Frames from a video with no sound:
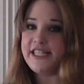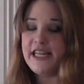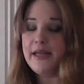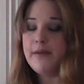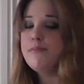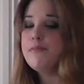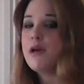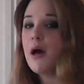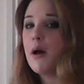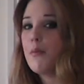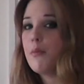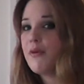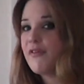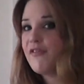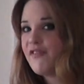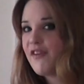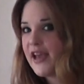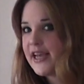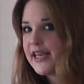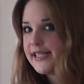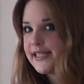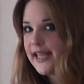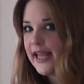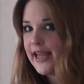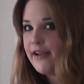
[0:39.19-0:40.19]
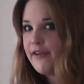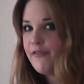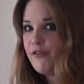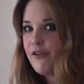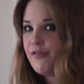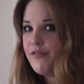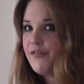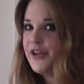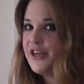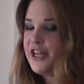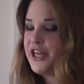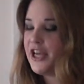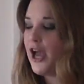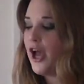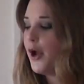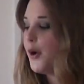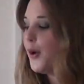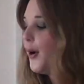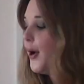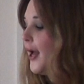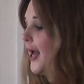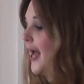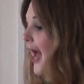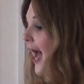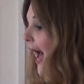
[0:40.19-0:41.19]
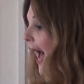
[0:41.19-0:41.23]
teamed up with Phase 8 for a video